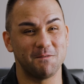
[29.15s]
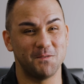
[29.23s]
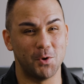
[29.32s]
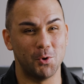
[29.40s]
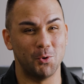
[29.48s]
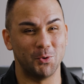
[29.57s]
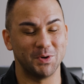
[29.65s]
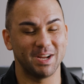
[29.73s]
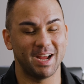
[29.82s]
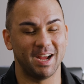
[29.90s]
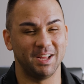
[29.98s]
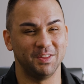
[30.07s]
phoned
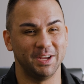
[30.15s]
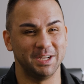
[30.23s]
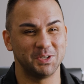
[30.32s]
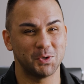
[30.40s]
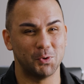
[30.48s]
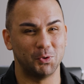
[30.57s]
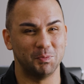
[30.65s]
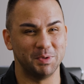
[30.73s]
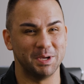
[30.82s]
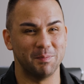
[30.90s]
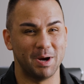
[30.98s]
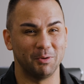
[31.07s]
and they told
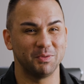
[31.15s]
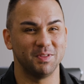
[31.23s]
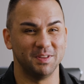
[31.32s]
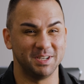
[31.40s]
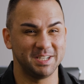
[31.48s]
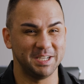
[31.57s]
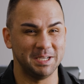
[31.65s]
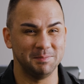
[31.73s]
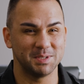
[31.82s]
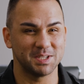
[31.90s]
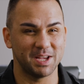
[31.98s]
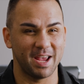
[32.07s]
me about the
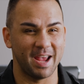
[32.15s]
teams